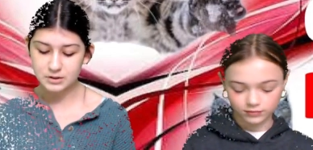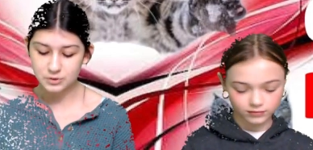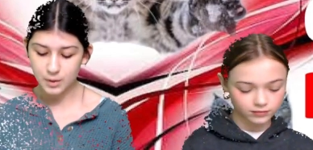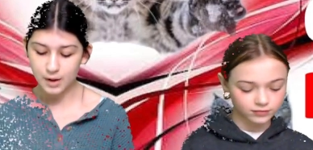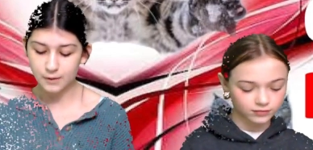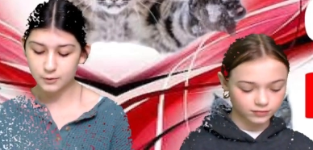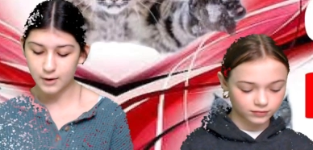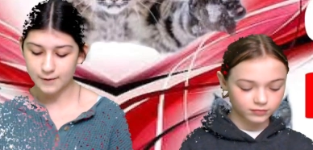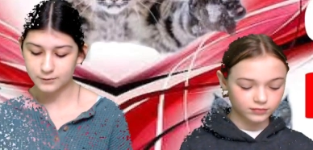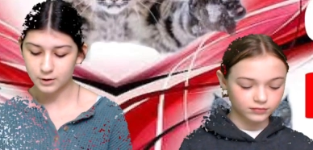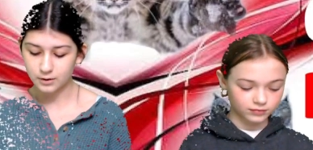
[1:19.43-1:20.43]
Speaker 1: to 12
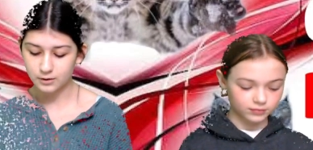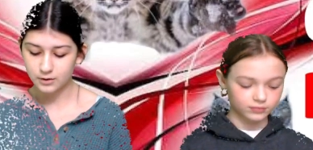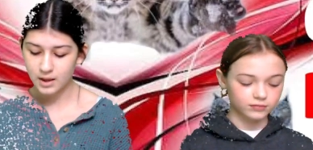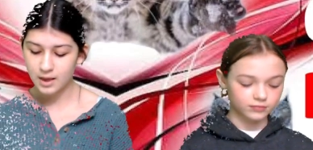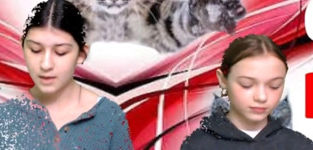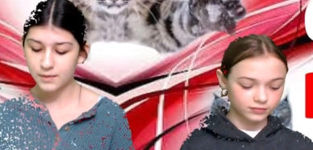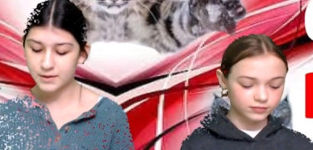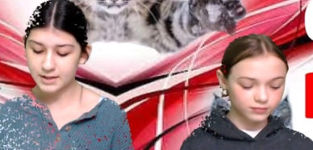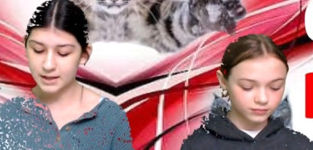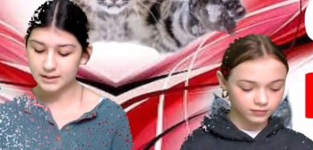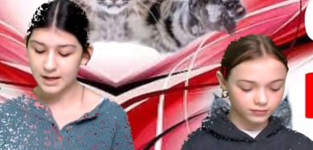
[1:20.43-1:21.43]
crafters. The
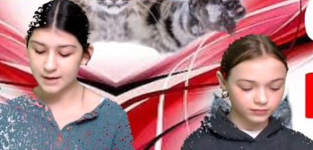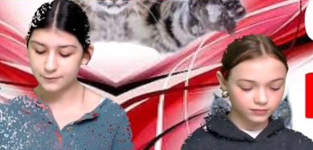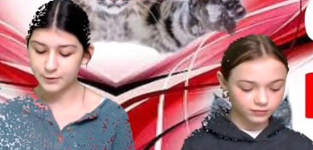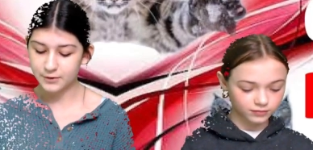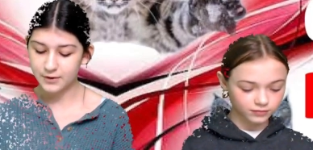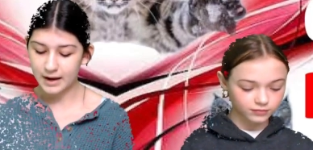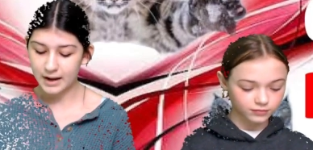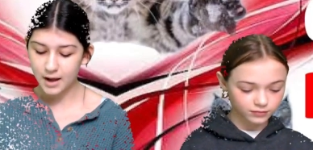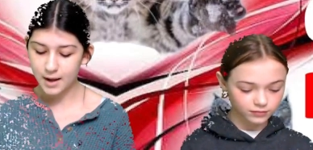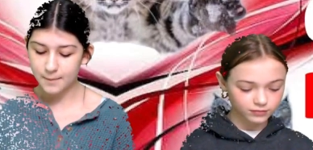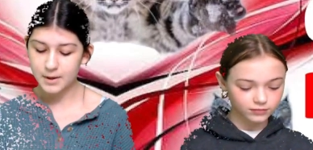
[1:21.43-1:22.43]
deadline for
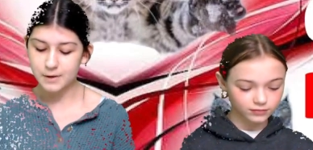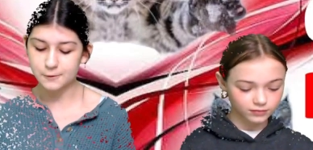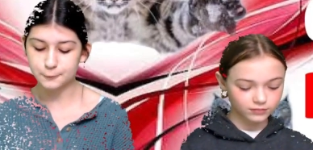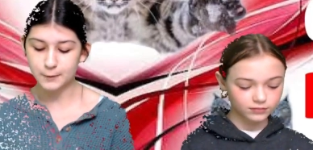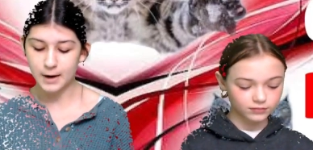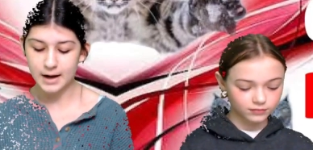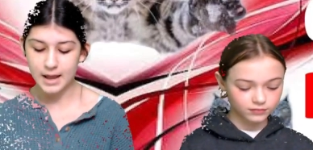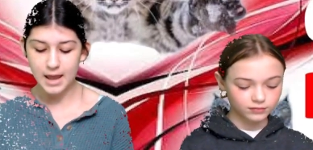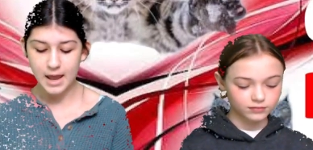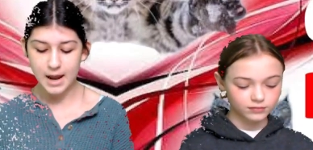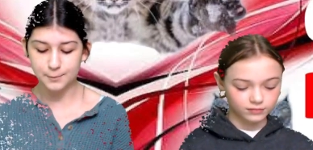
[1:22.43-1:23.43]
signing up is
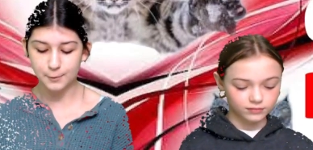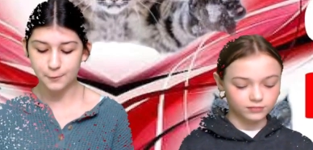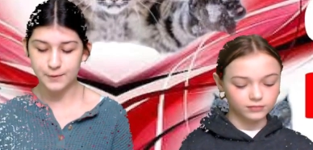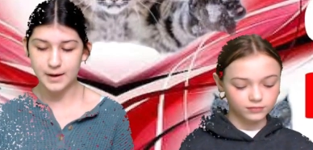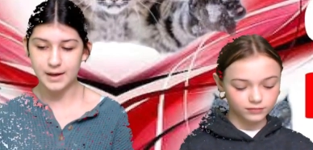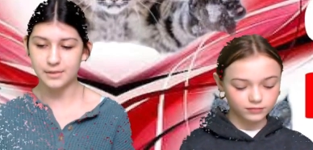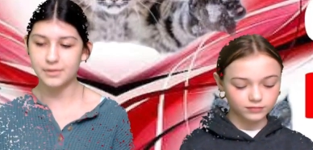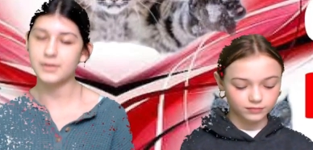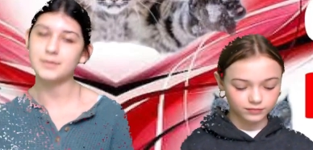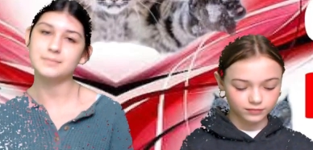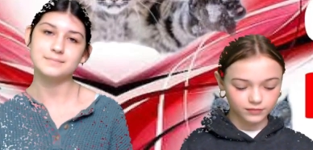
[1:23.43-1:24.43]
Friday, April 5th.
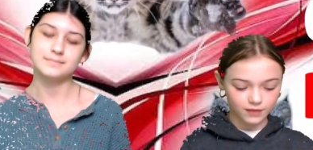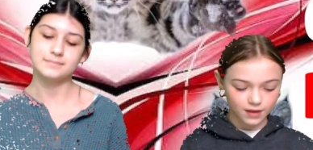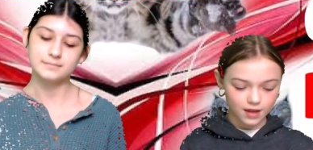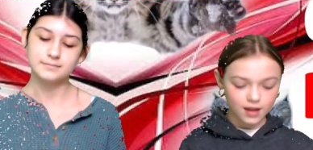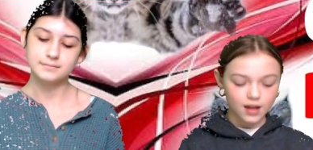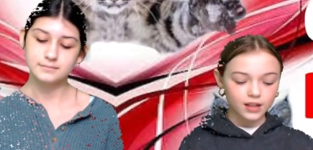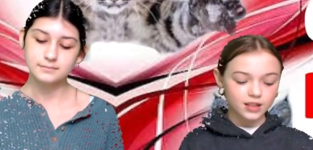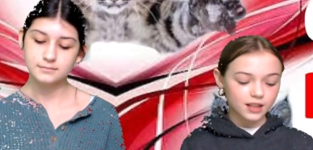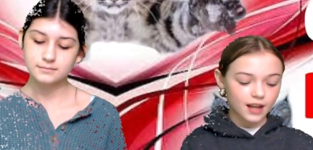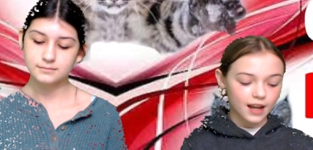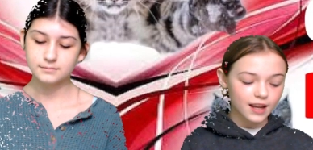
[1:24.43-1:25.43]

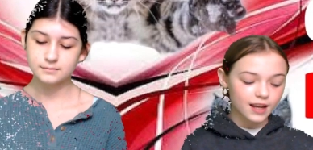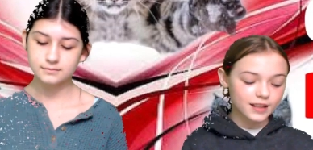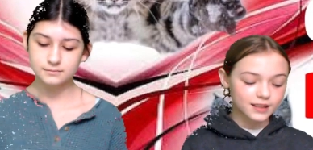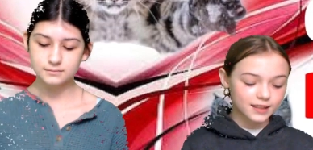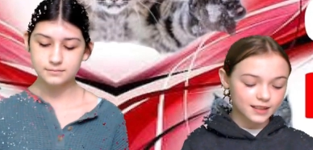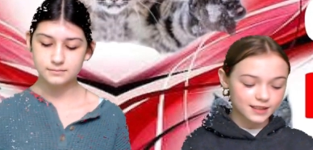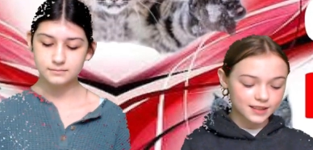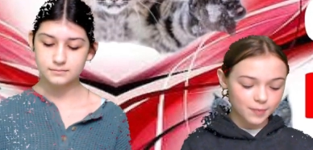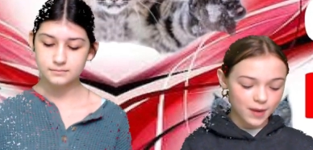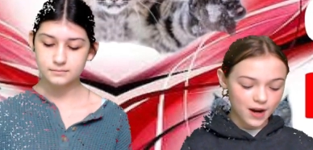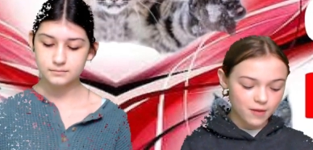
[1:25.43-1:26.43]
Speaker 2: Tonight is a
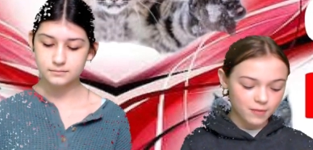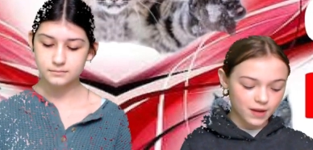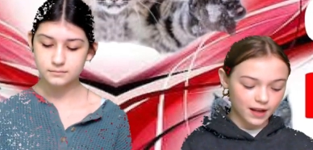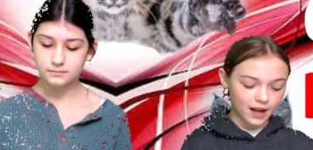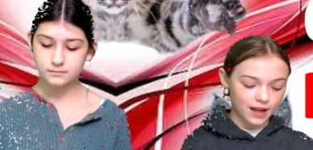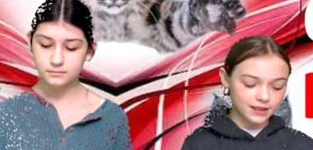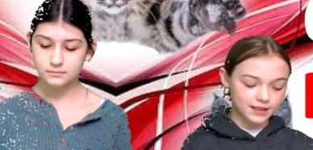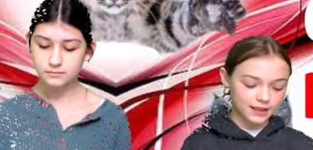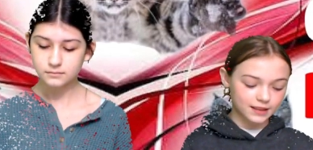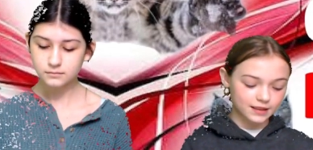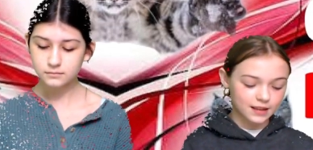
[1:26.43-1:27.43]
DC parent meeting at
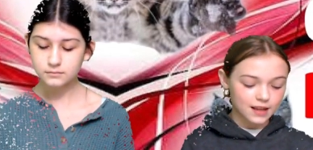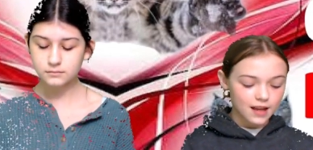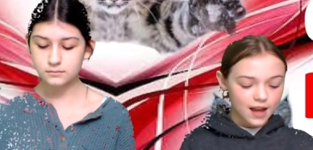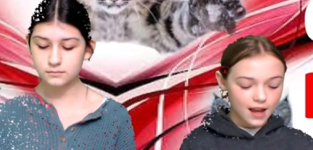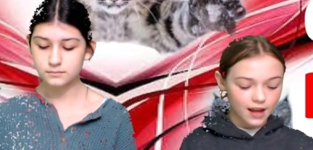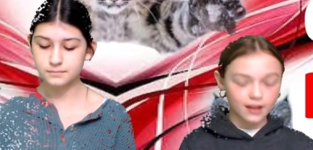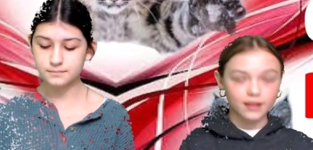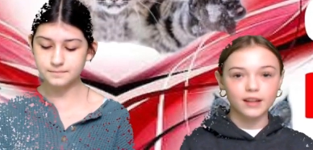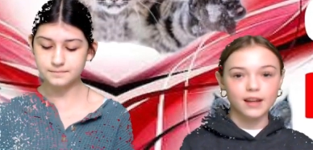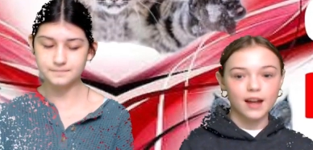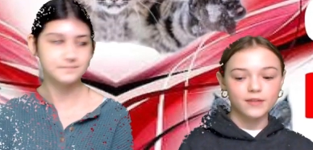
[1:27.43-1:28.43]
6 in
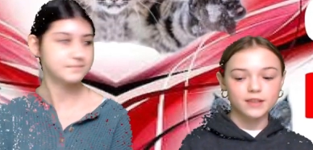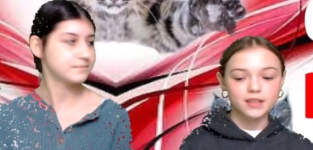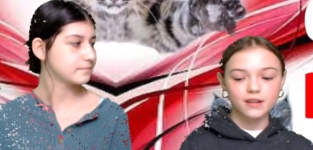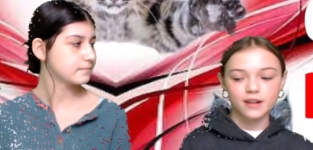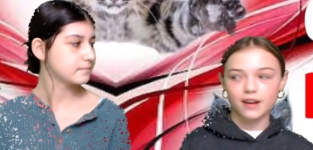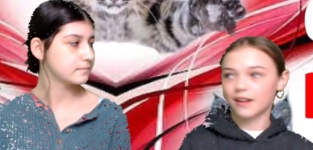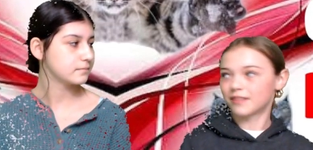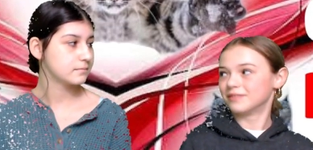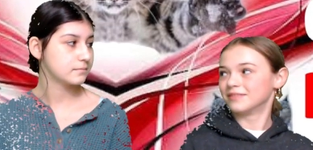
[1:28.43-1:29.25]
the cafeteria.